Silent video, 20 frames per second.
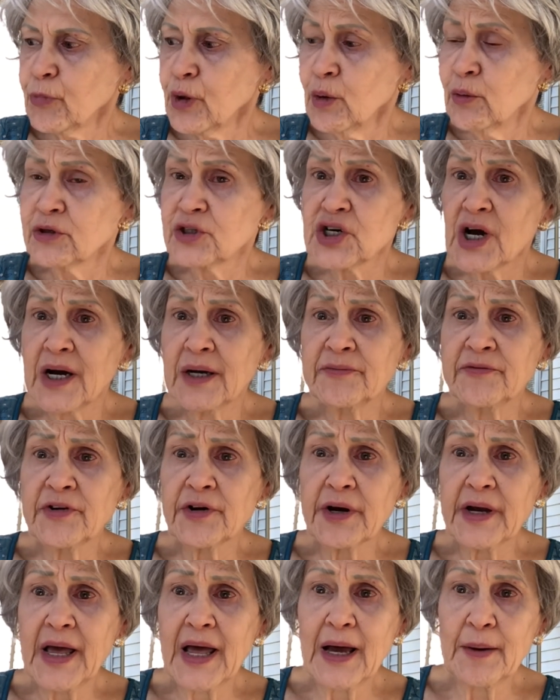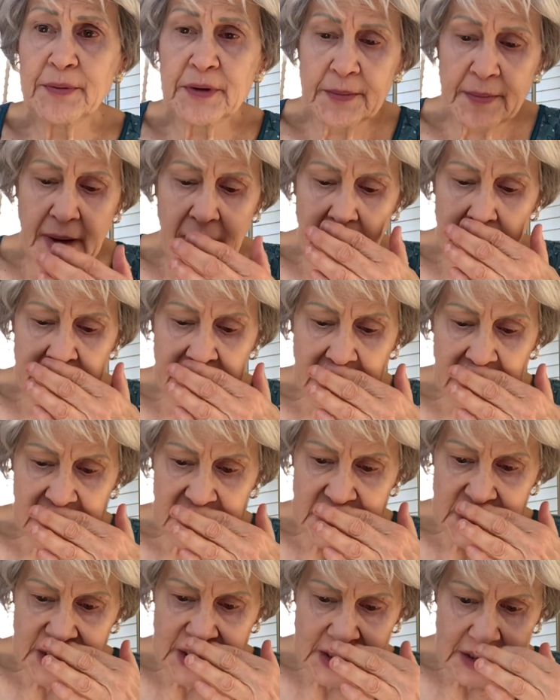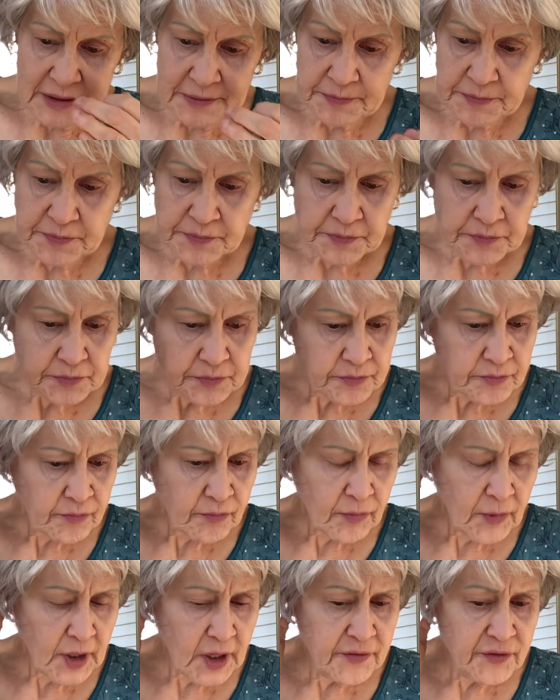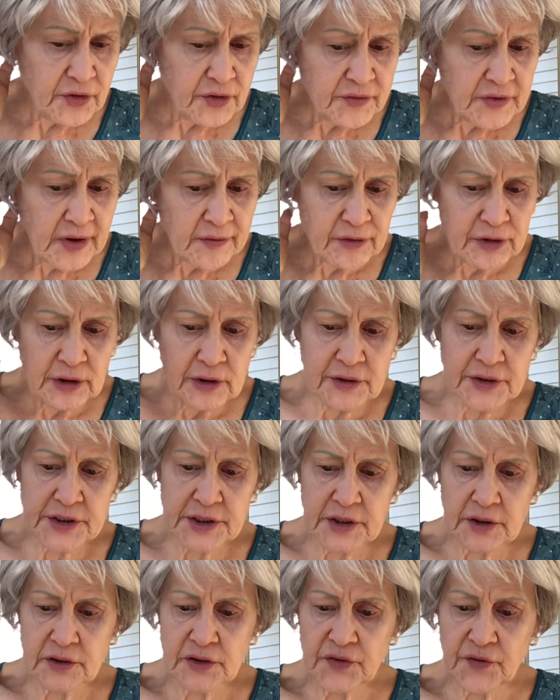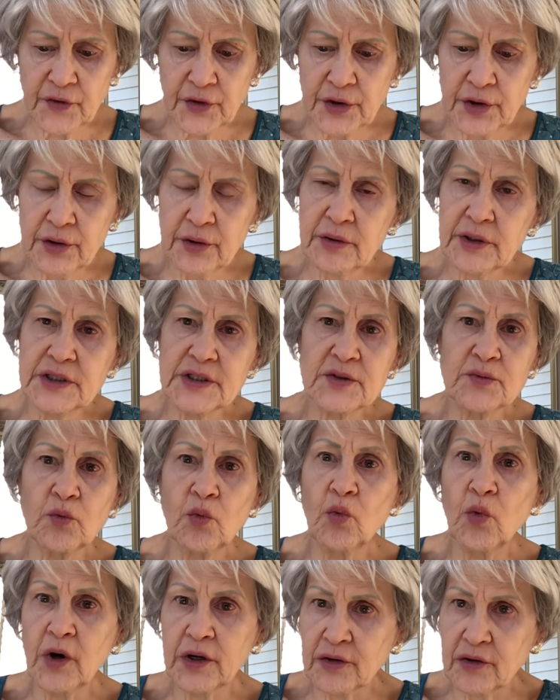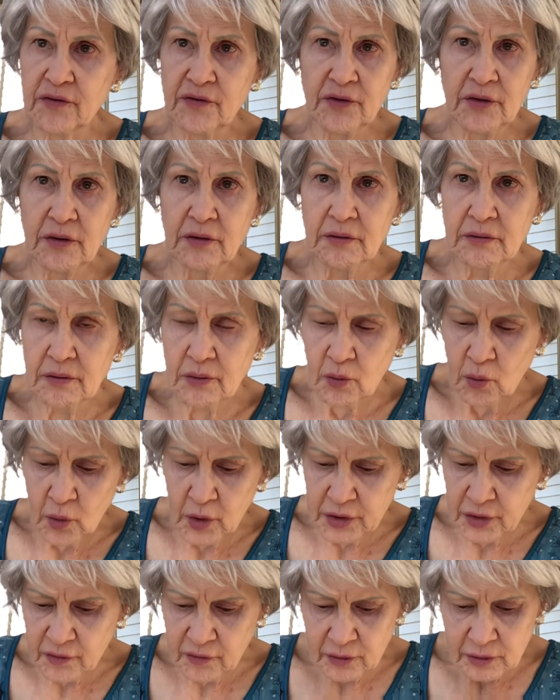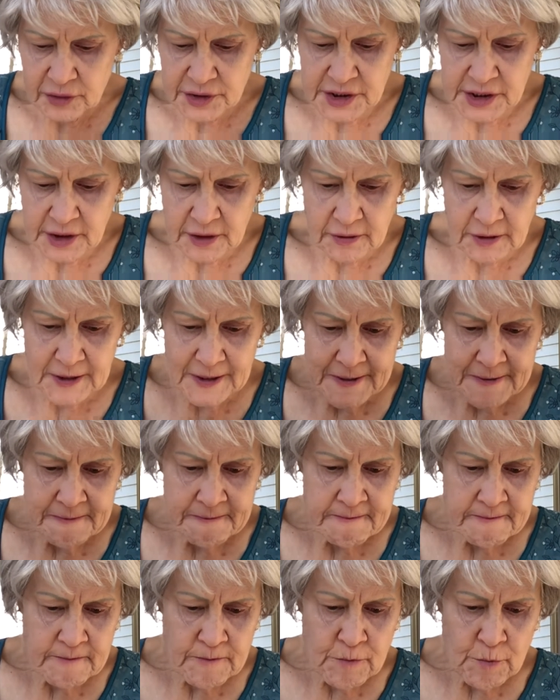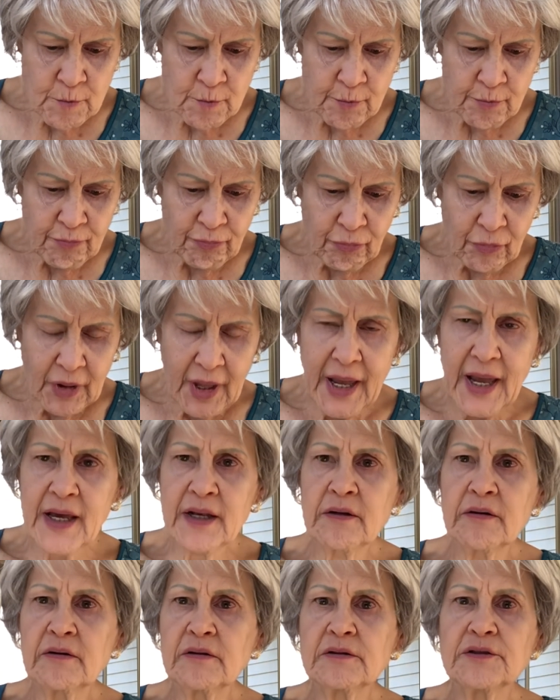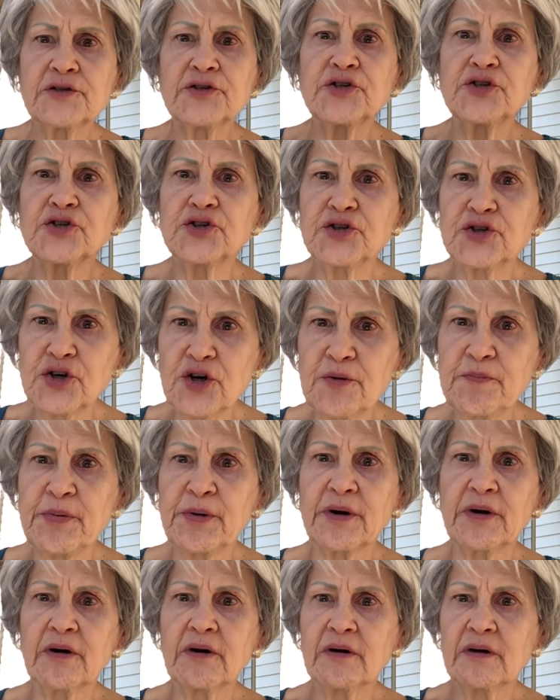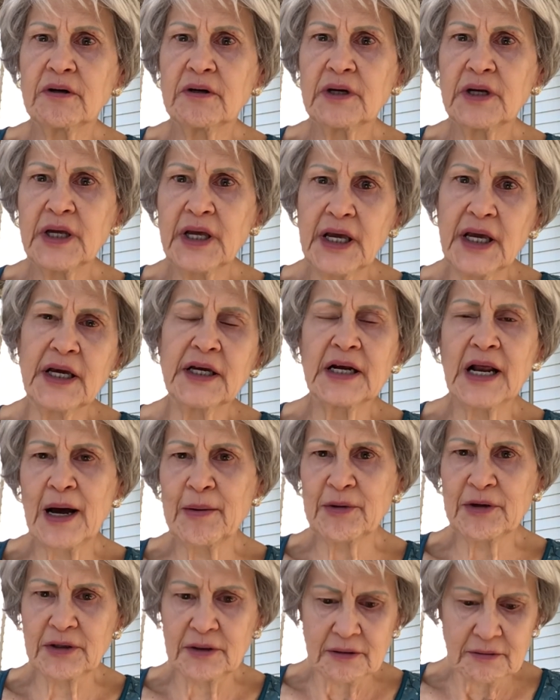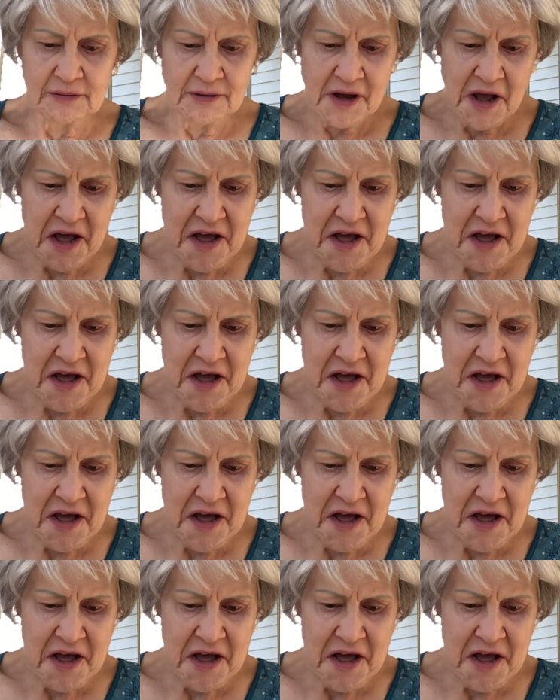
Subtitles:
which I am very happy about, because if you've never used Silks For You, it's wonderful, wonderful silk, and super economical.